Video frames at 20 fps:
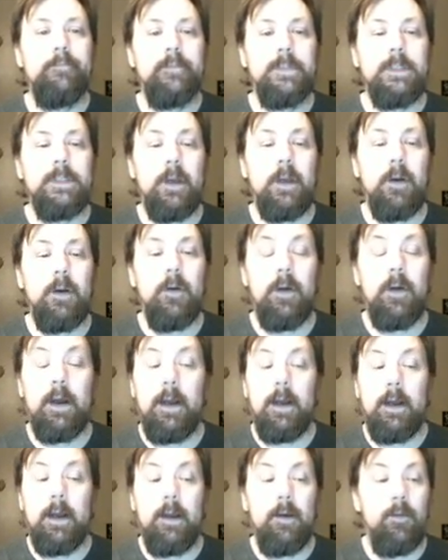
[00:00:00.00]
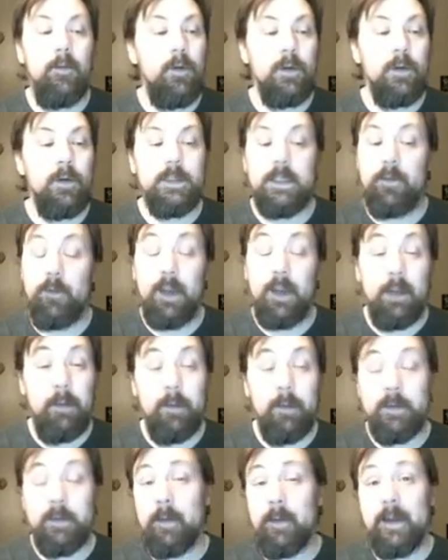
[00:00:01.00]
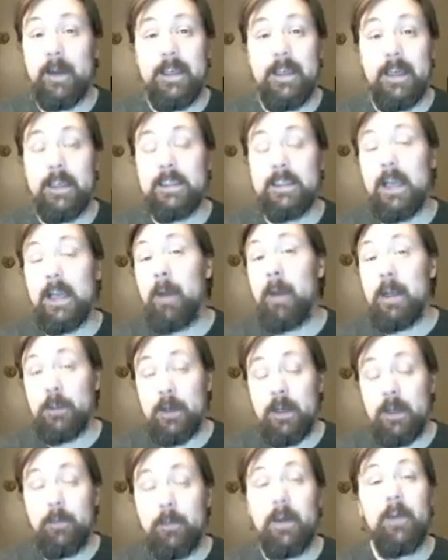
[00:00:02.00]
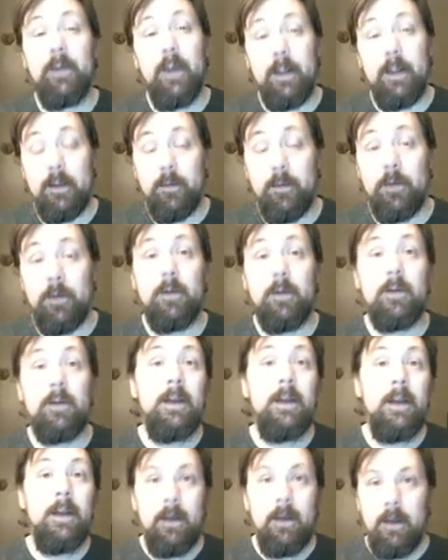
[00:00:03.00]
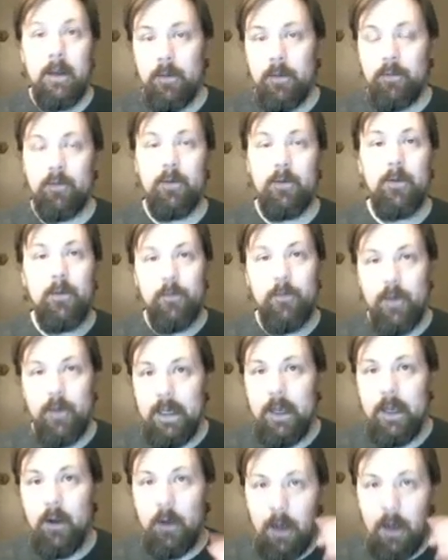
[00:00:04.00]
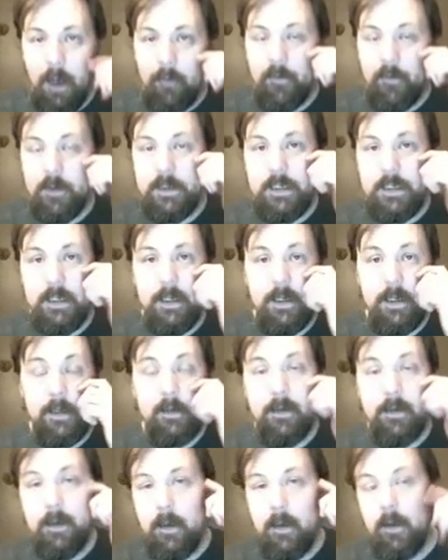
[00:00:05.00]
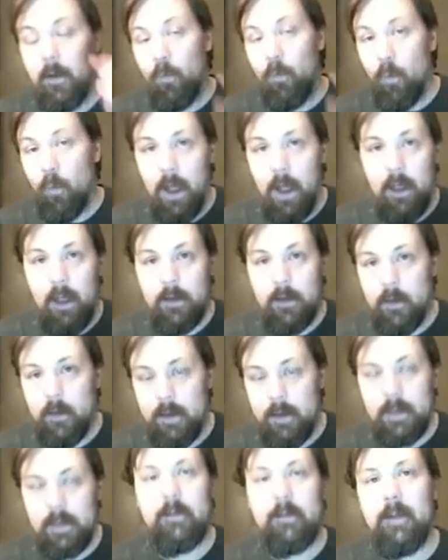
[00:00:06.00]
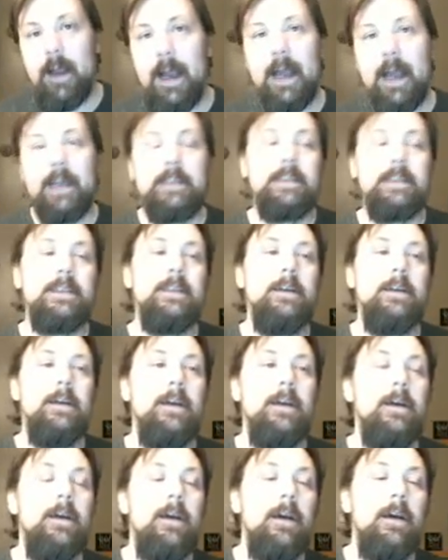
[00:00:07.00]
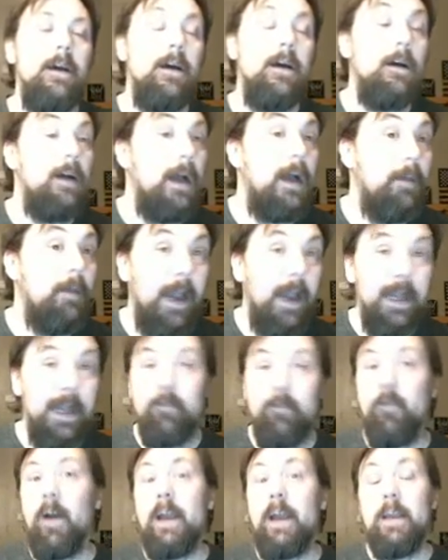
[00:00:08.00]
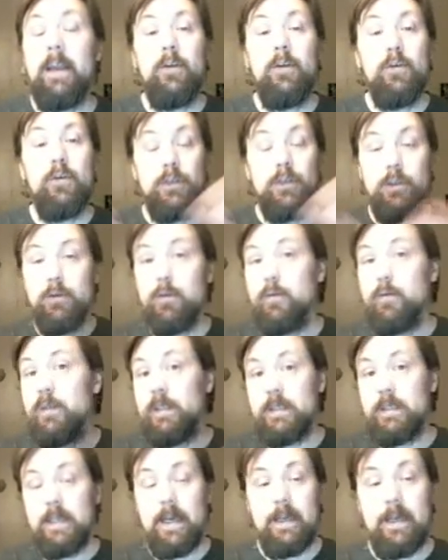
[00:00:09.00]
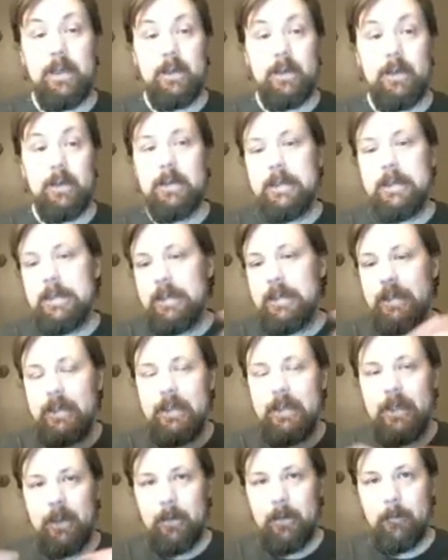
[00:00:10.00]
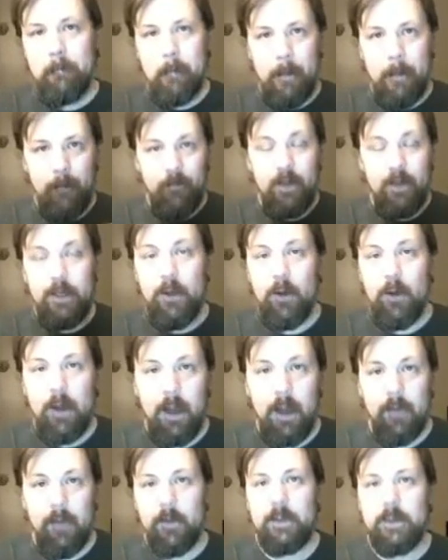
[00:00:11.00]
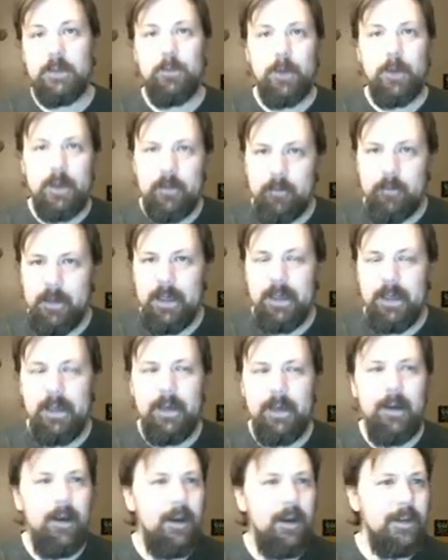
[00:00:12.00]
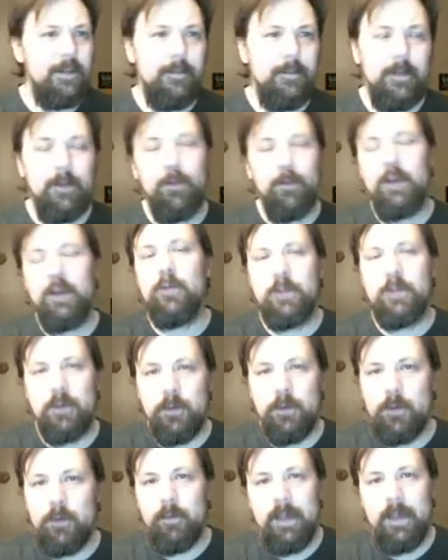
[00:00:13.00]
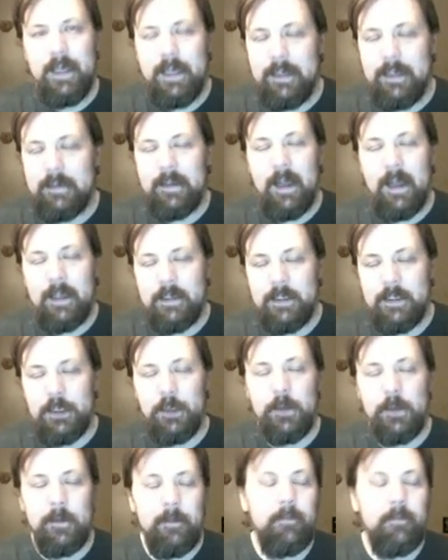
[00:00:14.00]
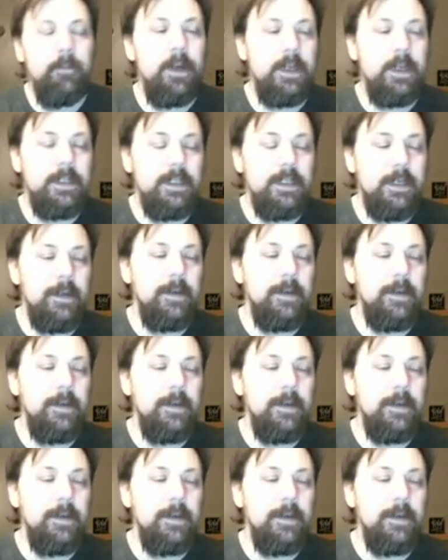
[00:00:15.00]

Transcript: So we'll see if we come up with some ideas. I might try to be available through video conferencing while you're in class. I might invite you to just kind of video conference with me we use Google Meet, not Zoom, but